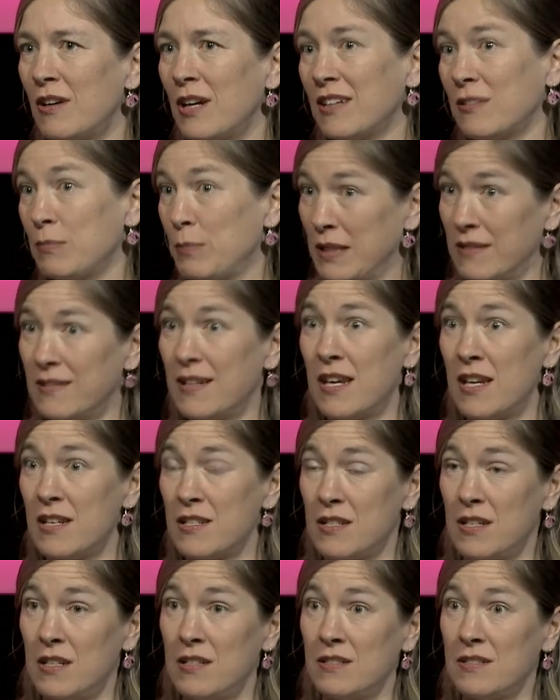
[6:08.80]

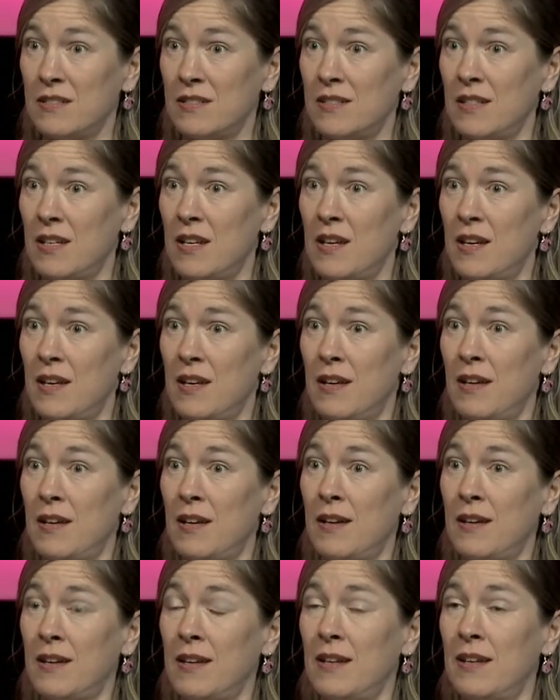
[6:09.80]
expectations
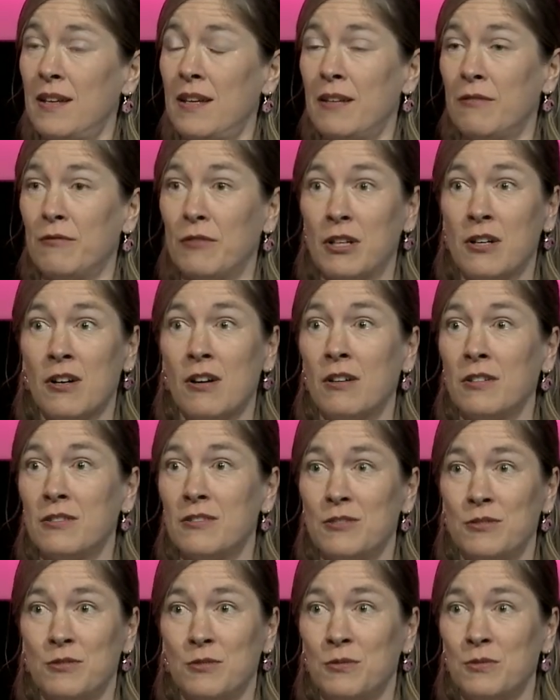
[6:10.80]
in regard
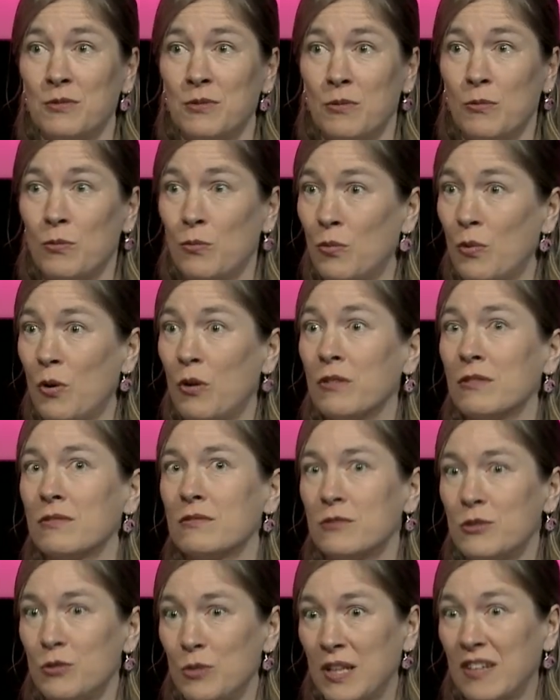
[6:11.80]
to what
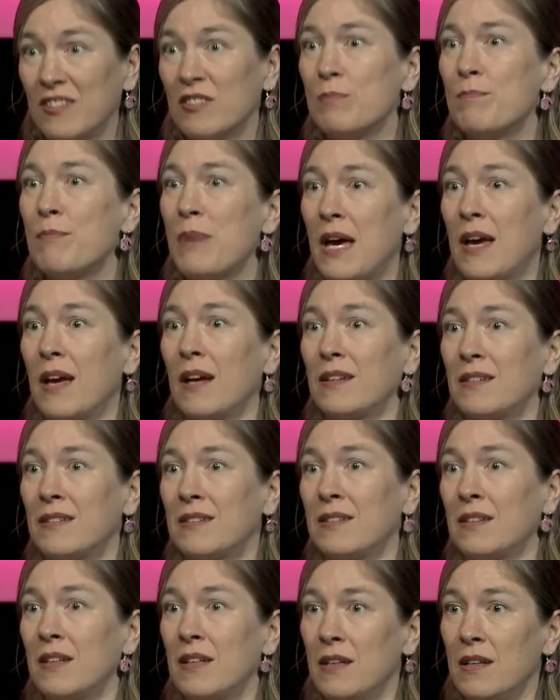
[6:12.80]
to
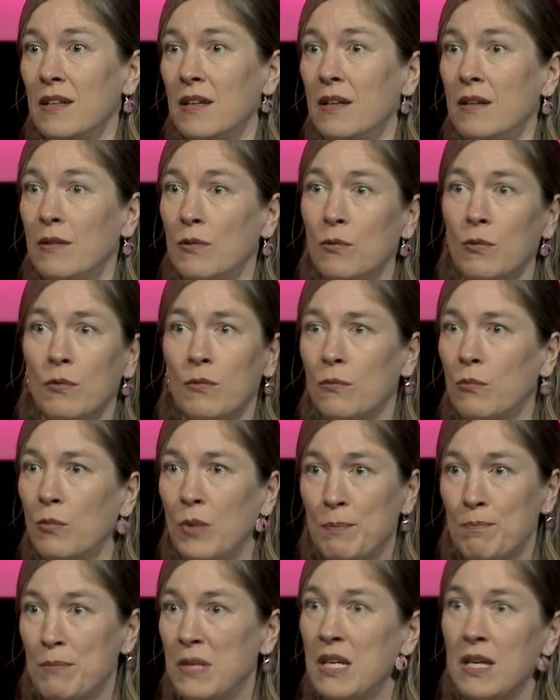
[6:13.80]
expect
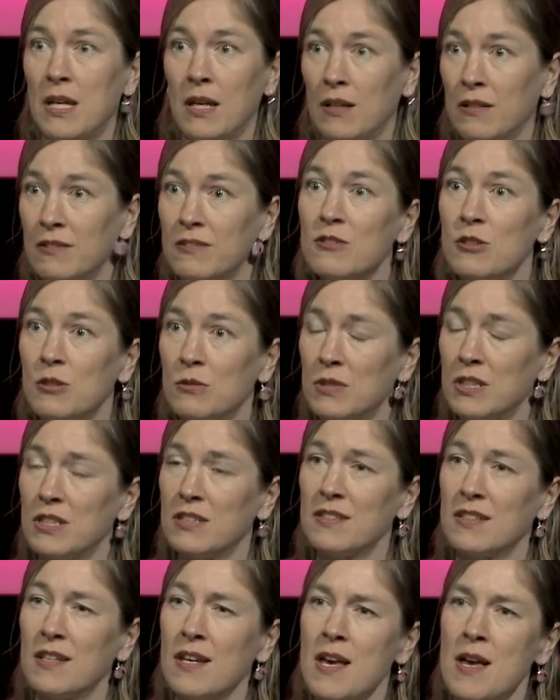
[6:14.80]
when being a
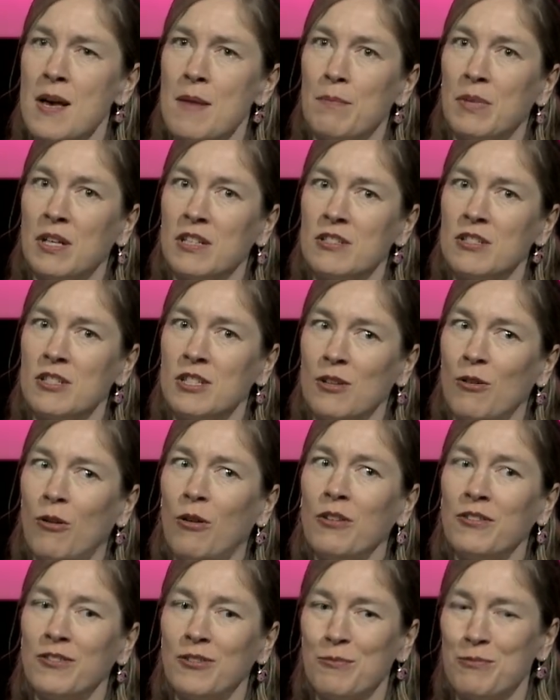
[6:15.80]
student. But she
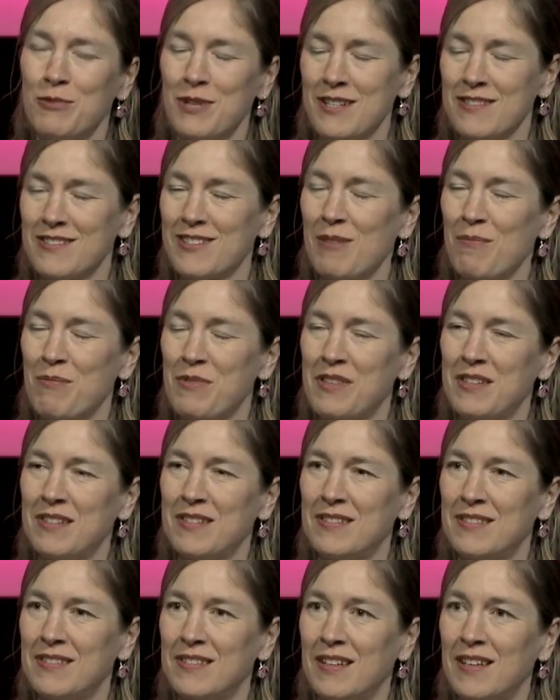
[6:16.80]
also brings up
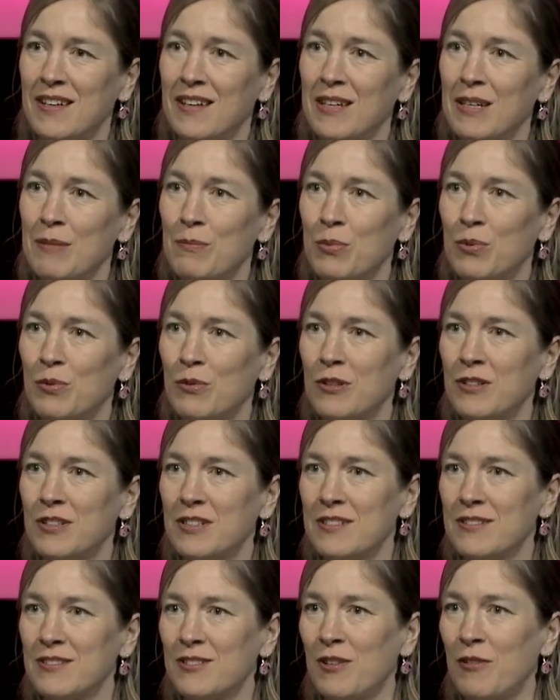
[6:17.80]
this
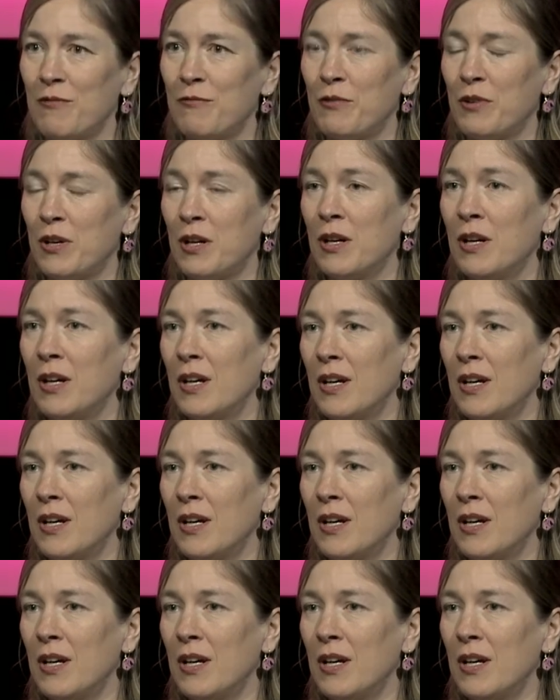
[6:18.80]
importance of